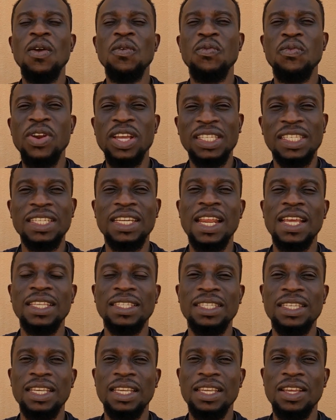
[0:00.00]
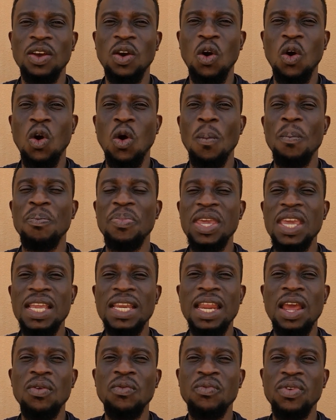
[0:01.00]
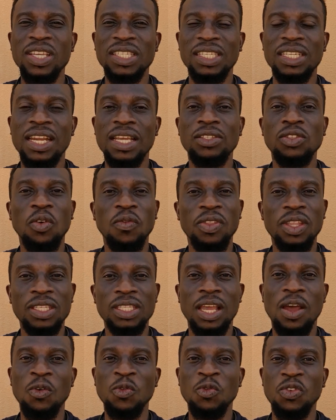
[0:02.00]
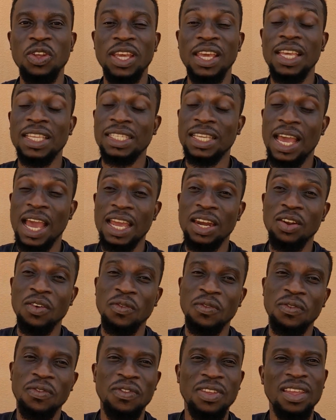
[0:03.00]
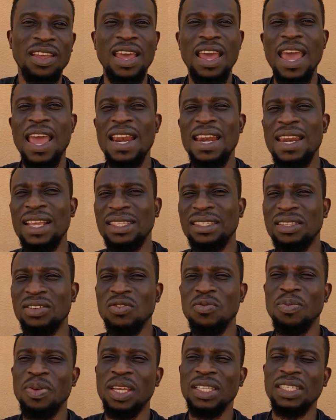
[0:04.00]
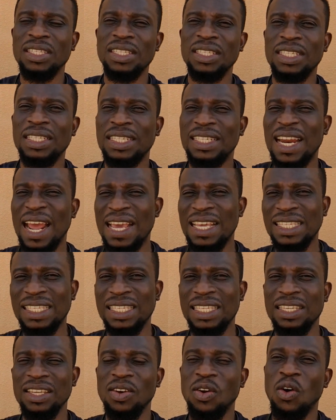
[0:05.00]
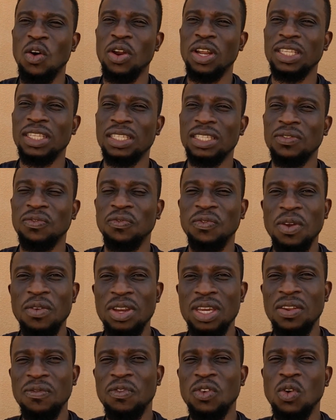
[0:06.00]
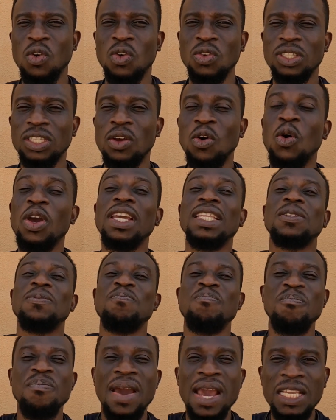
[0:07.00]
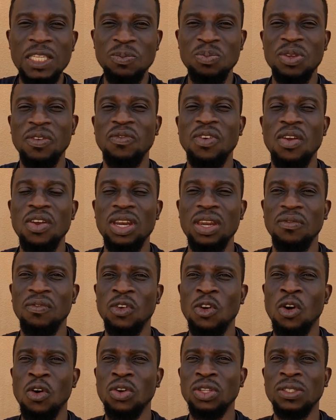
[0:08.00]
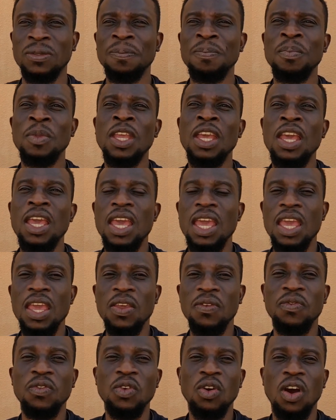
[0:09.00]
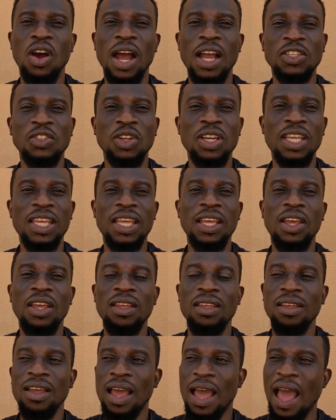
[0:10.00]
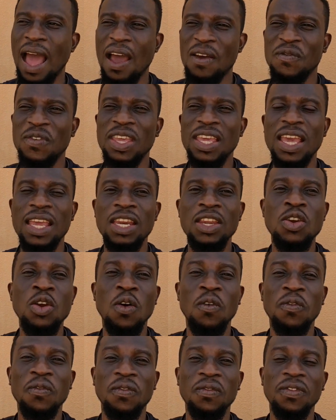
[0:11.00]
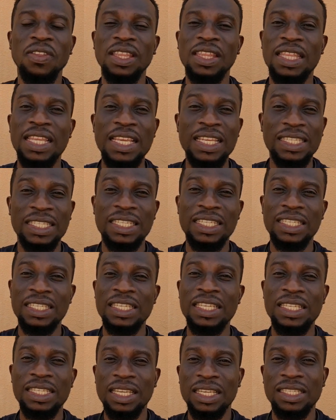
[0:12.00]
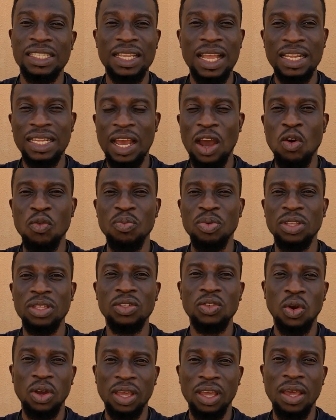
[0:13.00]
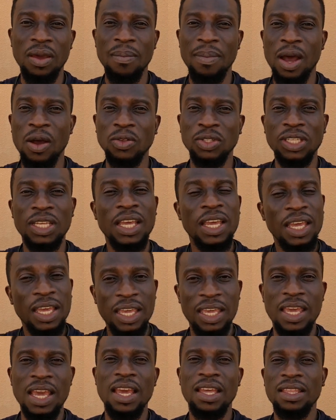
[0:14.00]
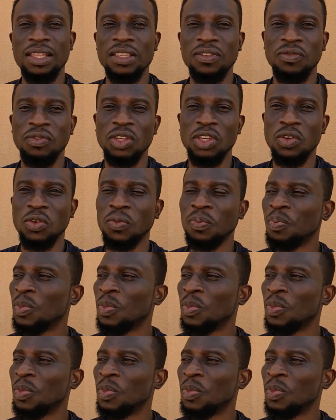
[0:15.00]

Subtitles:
residency or being a resident of this country is kind of a little bit dicey, or it is very difficult, or it might be very difficult if you are actually having any of these diseases that I'll be talking about here in this video.